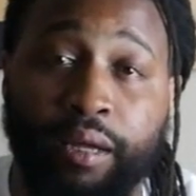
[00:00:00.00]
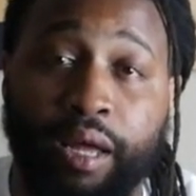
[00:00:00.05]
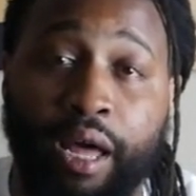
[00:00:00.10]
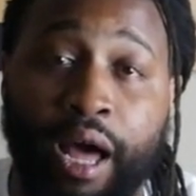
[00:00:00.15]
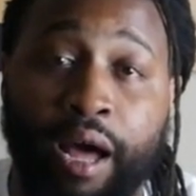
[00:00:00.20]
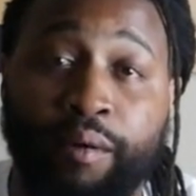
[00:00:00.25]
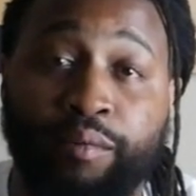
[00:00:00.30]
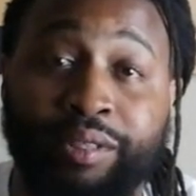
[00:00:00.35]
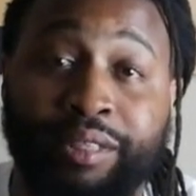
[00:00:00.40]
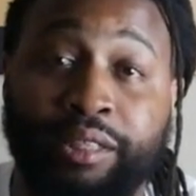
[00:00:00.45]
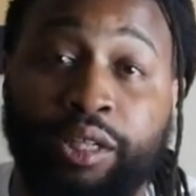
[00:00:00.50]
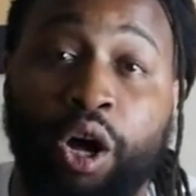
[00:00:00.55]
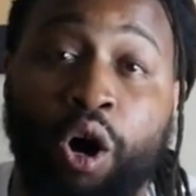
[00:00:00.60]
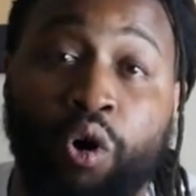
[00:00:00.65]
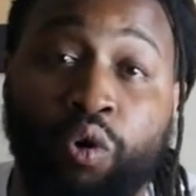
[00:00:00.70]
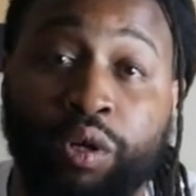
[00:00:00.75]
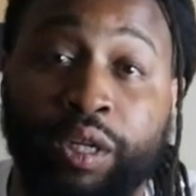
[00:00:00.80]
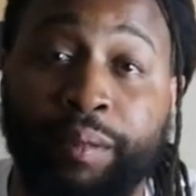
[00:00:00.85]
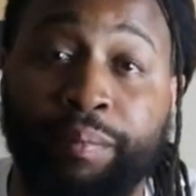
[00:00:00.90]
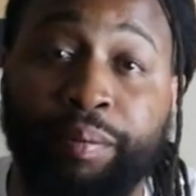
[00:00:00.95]
I was the
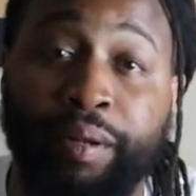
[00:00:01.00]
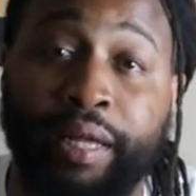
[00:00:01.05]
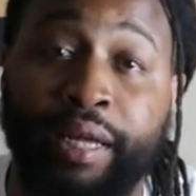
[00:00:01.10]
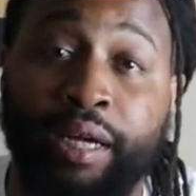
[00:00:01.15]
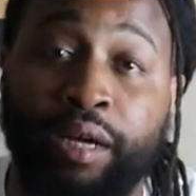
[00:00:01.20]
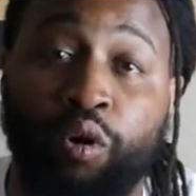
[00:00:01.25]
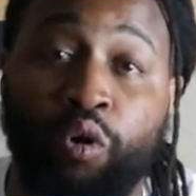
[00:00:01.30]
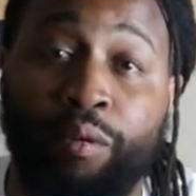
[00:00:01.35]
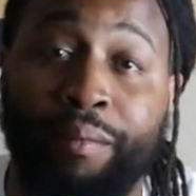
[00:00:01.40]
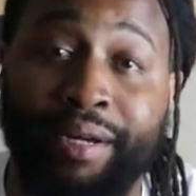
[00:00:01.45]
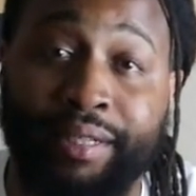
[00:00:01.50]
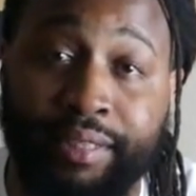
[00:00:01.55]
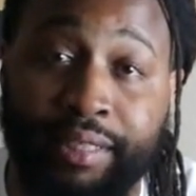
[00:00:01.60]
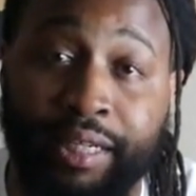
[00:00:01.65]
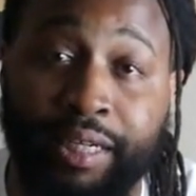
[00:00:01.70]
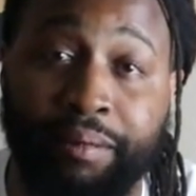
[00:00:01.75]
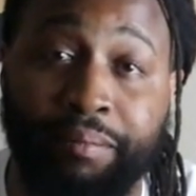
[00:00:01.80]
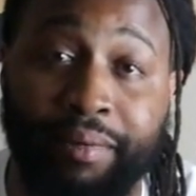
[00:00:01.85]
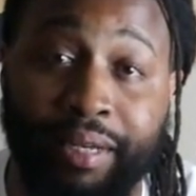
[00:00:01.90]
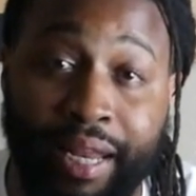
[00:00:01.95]
only player on my
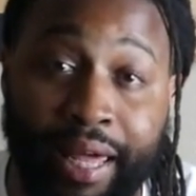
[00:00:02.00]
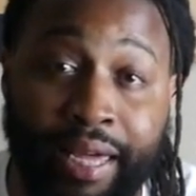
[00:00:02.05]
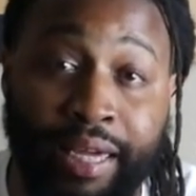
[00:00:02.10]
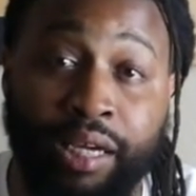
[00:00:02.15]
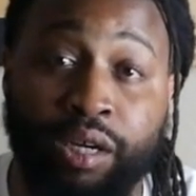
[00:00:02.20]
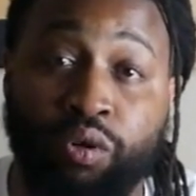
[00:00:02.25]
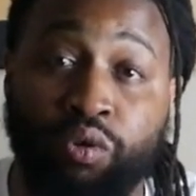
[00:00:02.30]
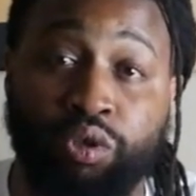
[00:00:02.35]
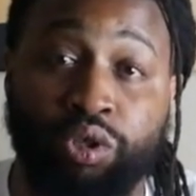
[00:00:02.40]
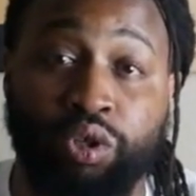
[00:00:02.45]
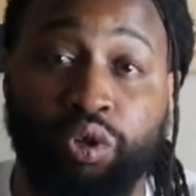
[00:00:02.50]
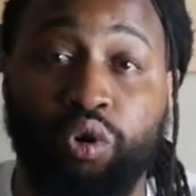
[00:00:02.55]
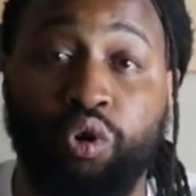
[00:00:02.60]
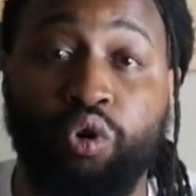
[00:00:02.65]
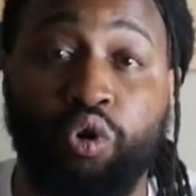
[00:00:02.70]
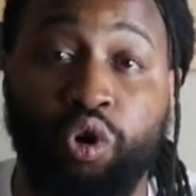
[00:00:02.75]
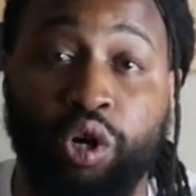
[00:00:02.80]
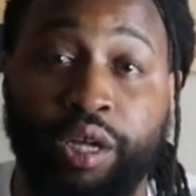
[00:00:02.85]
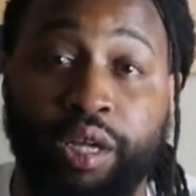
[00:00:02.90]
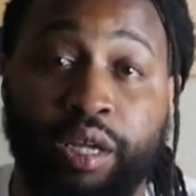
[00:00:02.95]
team laying on the
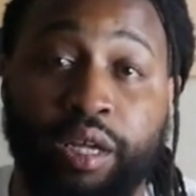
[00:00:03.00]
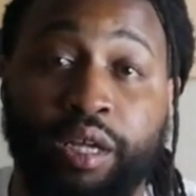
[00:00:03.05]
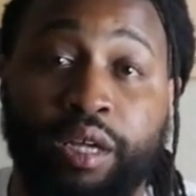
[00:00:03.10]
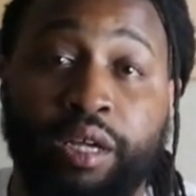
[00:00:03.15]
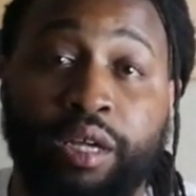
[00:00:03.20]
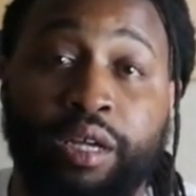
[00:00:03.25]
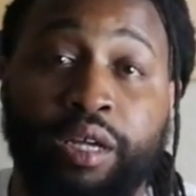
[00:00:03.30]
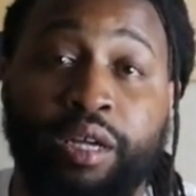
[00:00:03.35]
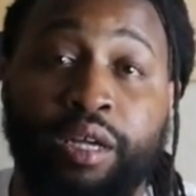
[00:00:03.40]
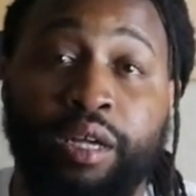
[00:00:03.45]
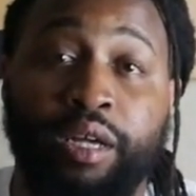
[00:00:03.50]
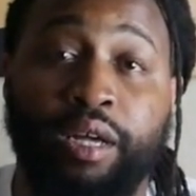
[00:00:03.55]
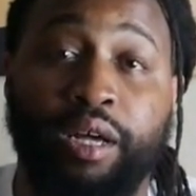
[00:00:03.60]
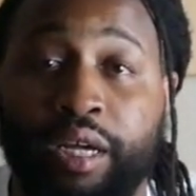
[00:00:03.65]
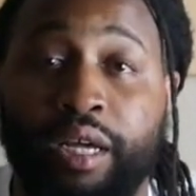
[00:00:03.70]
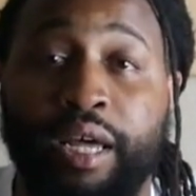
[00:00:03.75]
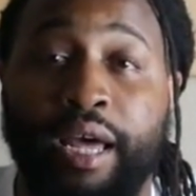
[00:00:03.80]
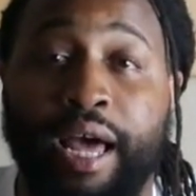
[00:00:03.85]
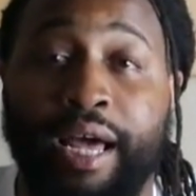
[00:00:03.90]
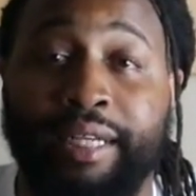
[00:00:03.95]
court.
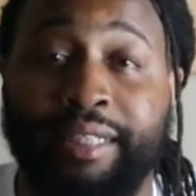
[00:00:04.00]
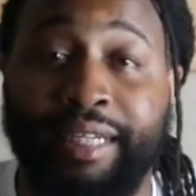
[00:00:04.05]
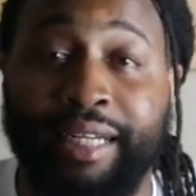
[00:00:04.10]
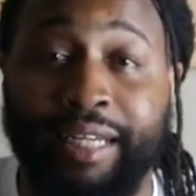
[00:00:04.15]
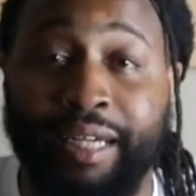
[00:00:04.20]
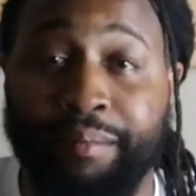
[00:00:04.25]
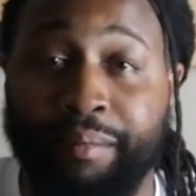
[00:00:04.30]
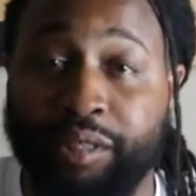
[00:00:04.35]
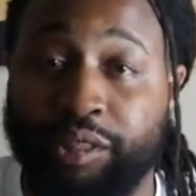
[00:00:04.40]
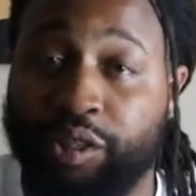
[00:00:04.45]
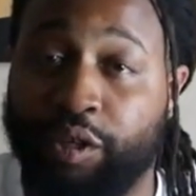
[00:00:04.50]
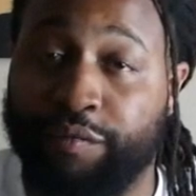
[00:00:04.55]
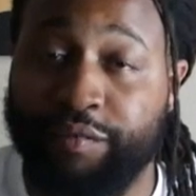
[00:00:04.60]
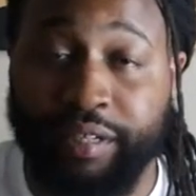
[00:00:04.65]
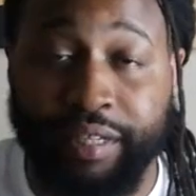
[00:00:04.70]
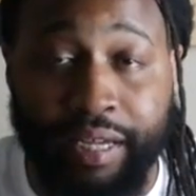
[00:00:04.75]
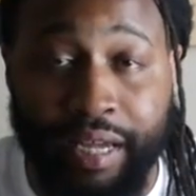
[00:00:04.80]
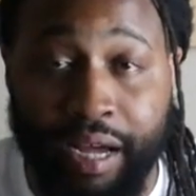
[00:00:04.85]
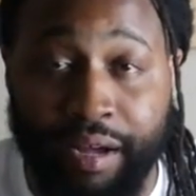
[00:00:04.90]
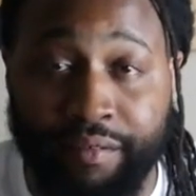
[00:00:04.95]
I just had to get myself
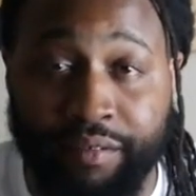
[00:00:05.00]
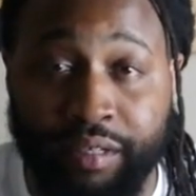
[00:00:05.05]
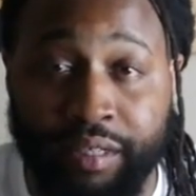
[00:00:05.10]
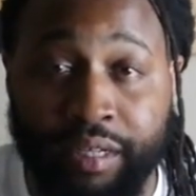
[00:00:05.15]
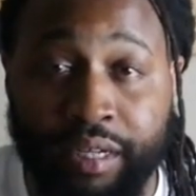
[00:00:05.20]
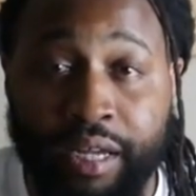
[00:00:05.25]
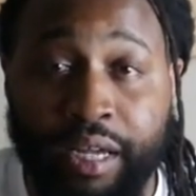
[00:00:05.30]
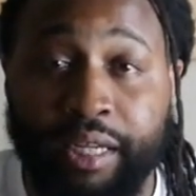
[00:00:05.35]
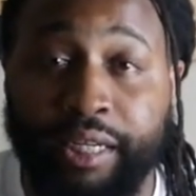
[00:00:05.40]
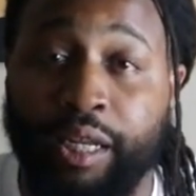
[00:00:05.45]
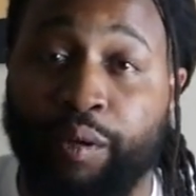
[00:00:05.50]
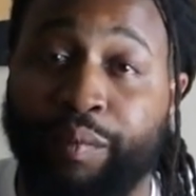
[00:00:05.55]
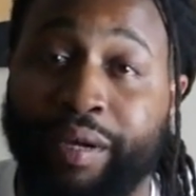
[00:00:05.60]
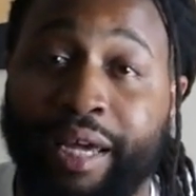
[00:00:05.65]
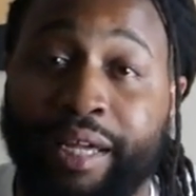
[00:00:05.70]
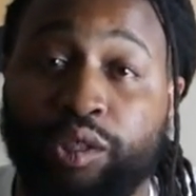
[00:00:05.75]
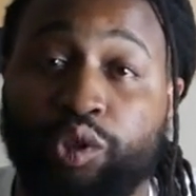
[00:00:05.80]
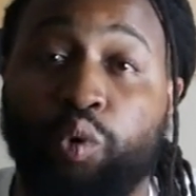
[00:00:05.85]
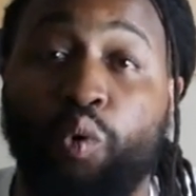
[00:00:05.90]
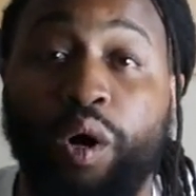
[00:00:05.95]
together. Then we
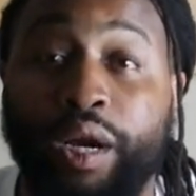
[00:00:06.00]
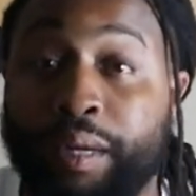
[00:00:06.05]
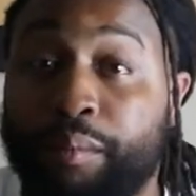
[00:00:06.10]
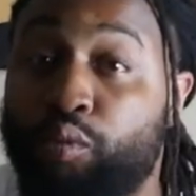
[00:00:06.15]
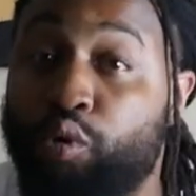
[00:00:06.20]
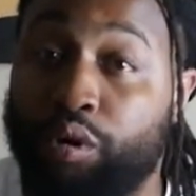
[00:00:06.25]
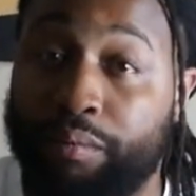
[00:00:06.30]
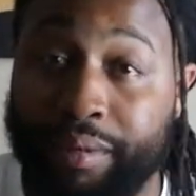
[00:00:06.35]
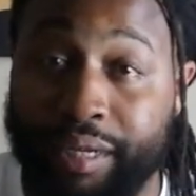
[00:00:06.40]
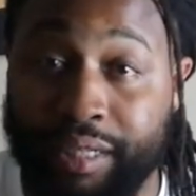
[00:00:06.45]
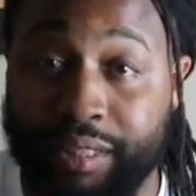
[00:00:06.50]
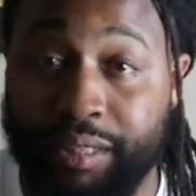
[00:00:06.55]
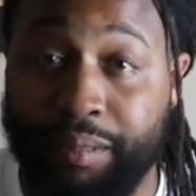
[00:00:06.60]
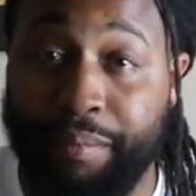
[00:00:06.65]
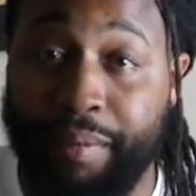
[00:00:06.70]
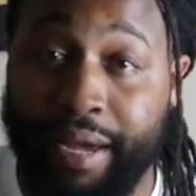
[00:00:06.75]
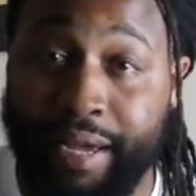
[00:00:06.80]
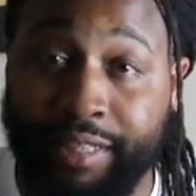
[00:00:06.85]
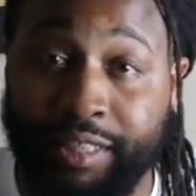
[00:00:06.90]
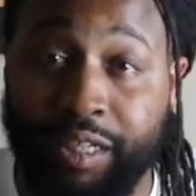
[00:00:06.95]
had 20 more minutes of
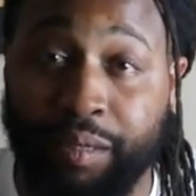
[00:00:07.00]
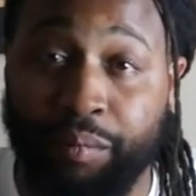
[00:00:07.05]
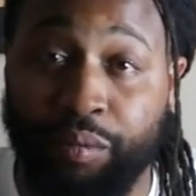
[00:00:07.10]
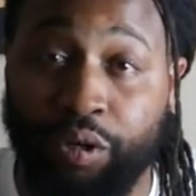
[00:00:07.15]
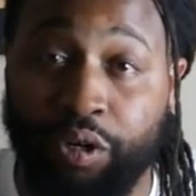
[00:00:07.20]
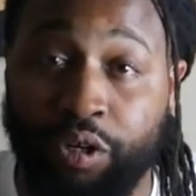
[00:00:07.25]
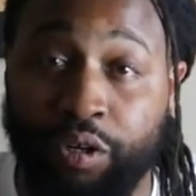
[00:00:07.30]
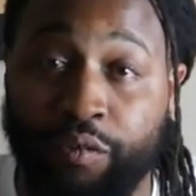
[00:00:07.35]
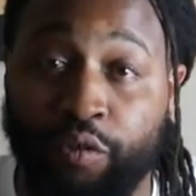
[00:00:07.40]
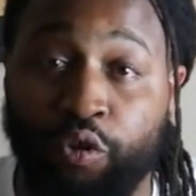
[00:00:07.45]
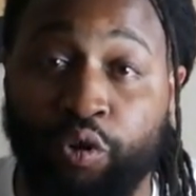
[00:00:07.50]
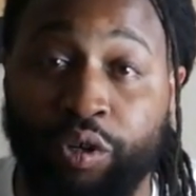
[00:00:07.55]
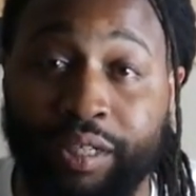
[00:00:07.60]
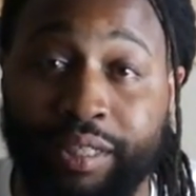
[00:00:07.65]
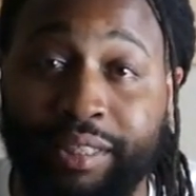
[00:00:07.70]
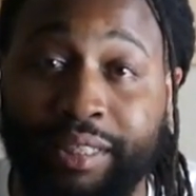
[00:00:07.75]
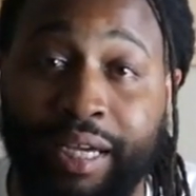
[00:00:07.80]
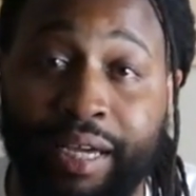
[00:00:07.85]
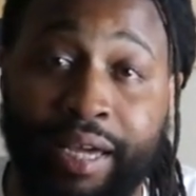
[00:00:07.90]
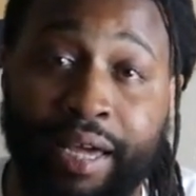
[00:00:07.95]
basketball on the
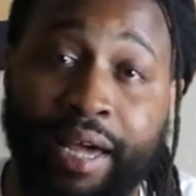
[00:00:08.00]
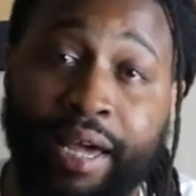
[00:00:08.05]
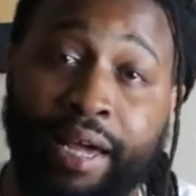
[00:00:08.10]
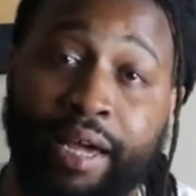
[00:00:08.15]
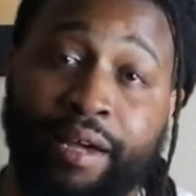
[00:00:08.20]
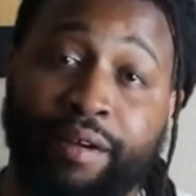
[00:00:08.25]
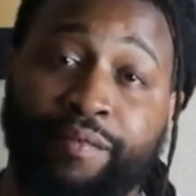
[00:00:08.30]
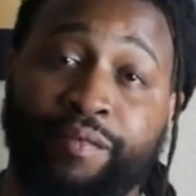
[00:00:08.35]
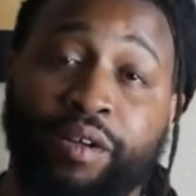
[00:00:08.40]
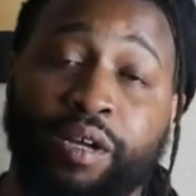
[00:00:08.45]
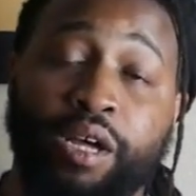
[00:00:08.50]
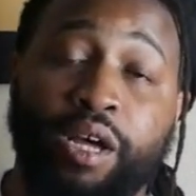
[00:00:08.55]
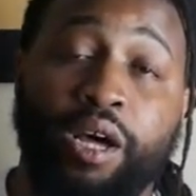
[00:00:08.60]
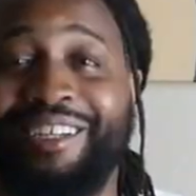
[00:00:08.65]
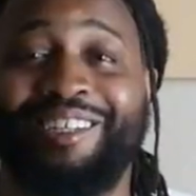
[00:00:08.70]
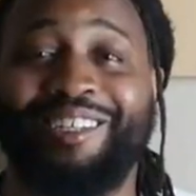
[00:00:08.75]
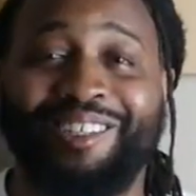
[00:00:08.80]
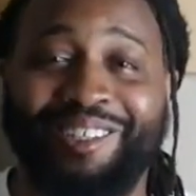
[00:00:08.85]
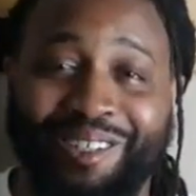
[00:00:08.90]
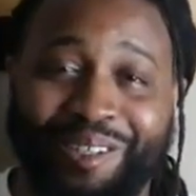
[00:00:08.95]
second half.
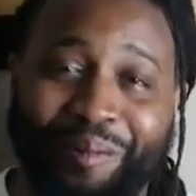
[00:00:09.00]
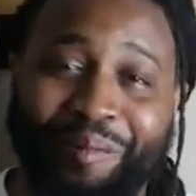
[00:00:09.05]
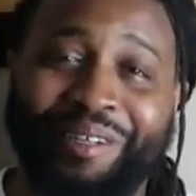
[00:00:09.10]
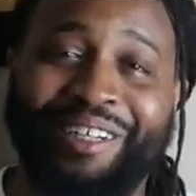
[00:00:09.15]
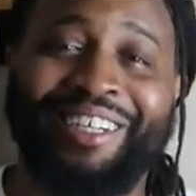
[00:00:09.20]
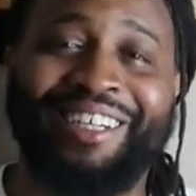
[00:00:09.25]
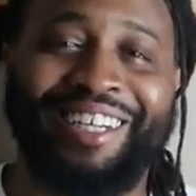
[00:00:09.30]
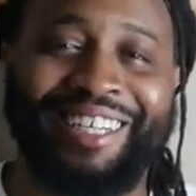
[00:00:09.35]
You know what I mean?